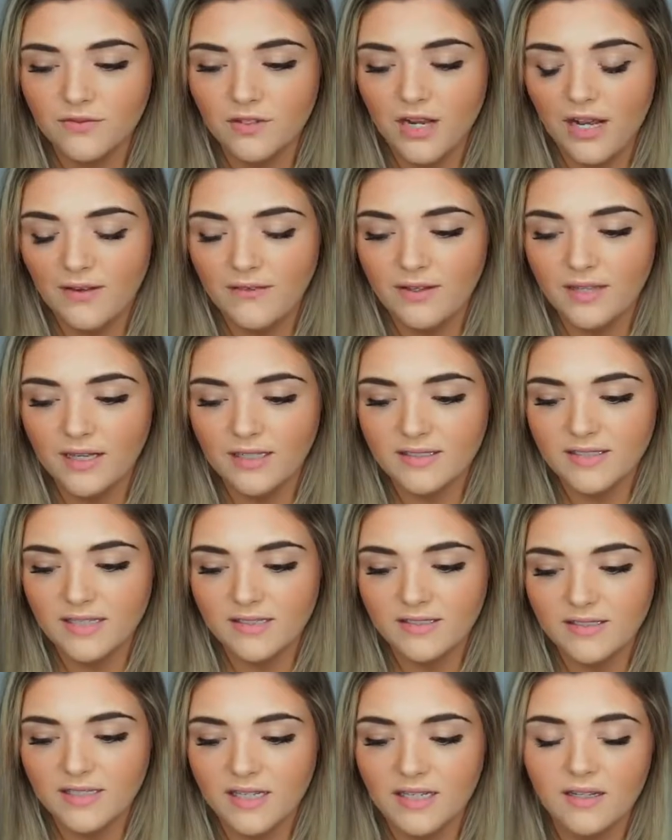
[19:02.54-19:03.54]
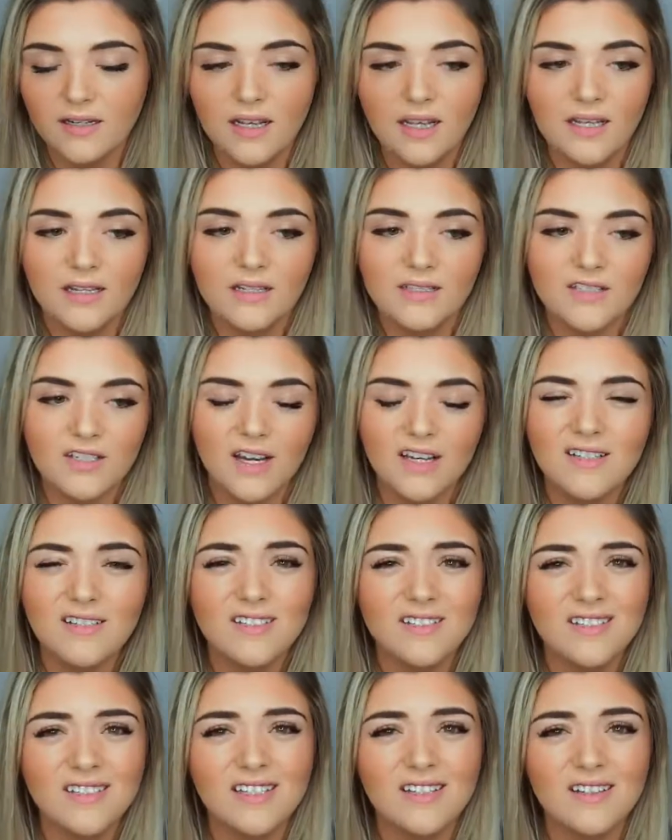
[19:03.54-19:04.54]
for having excess skin. And it's
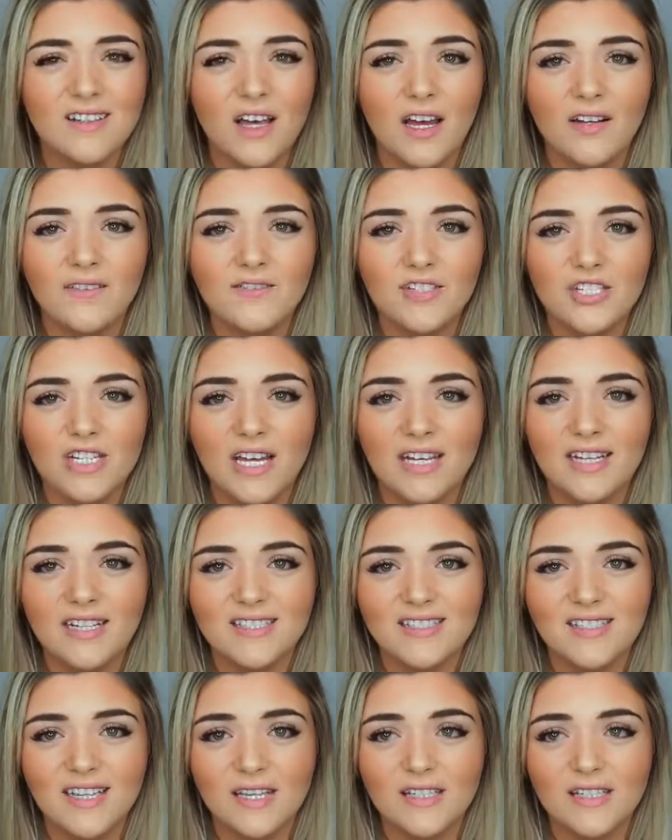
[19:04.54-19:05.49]
honestly a lot of genetics.